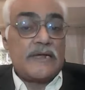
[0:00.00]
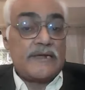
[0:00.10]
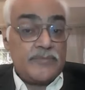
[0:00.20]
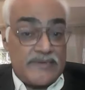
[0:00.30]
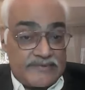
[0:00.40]

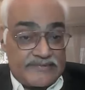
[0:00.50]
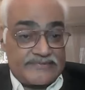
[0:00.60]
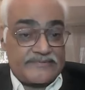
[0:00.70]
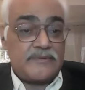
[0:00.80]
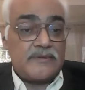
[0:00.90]
client
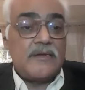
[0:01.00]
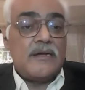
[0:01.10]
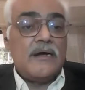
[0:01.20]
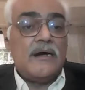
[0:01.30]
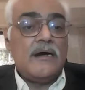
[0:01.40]
base
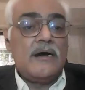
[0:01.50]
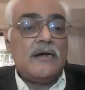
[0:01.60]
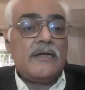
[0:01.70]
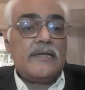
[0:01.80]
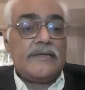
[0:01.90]

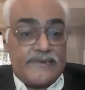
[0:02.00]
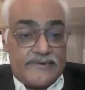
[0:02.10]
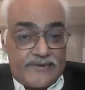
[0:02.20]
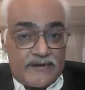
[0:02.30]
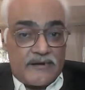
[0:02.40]
in
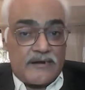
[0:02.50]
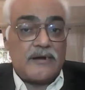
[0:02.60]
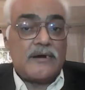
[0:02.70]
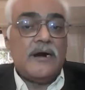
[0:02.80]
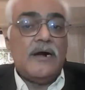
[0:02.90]
India
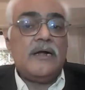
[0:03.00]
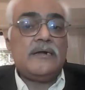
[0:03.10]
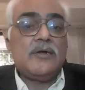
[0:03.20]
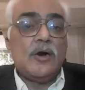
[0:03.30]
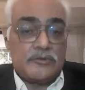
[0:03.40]

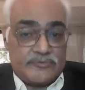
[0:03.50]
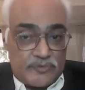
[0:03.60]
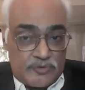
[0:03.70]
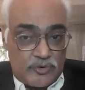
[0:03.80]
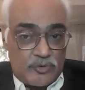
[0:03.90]
and
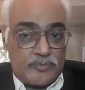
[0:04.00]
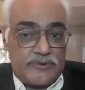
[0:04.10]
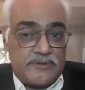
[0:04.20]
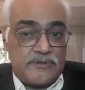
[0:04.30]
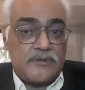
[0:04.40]
also
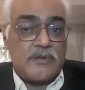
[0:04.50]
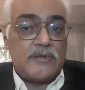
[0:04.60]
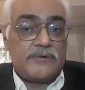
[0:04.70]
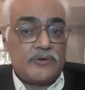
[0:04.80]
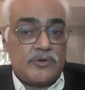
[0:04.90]
globally
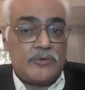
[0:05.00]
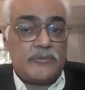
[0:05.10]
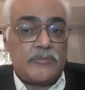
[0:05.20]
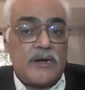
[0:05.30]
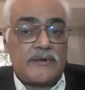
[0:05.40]
in the
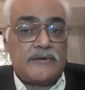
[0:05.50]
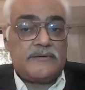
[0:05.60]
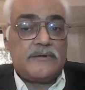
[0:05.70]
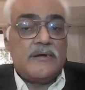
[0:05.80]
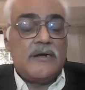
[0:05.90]
global market,